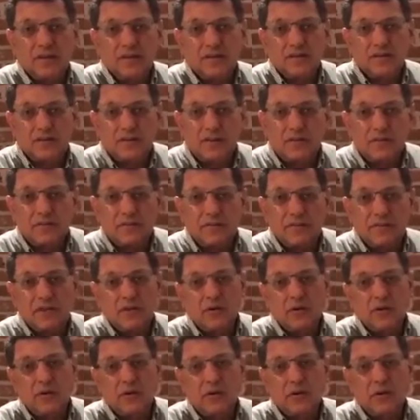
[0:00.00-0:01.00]
something
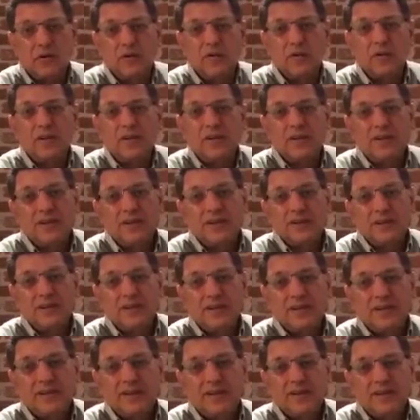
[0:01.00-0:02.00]
called
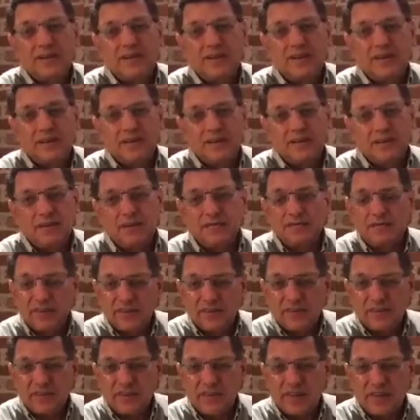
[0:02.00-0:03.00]

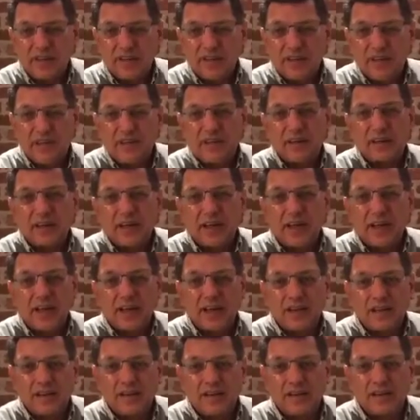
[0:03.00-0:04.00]
fertility
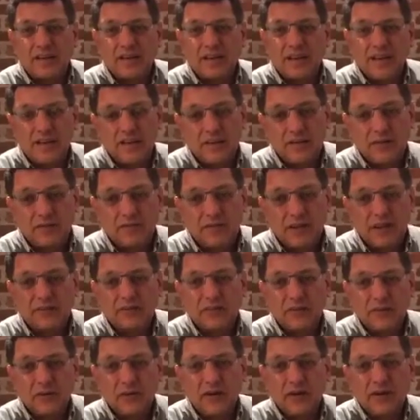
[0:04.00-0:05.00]
and
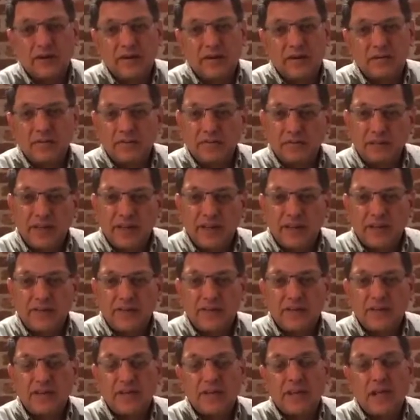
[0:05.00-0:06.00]
cardiovascular
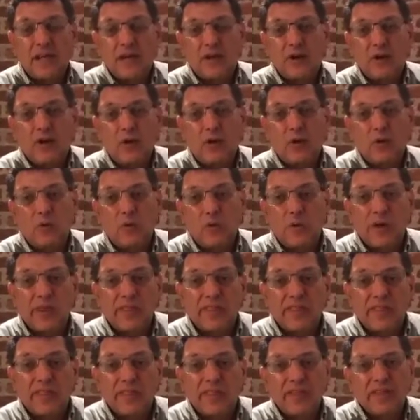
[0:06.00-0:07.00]
medicine, along
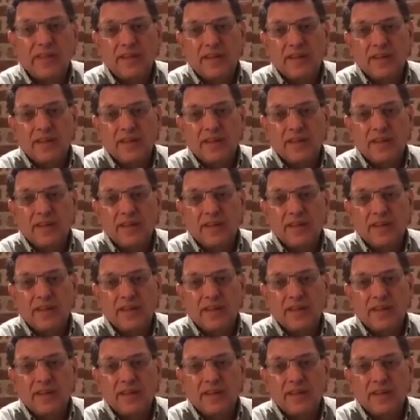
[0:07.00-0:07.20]
with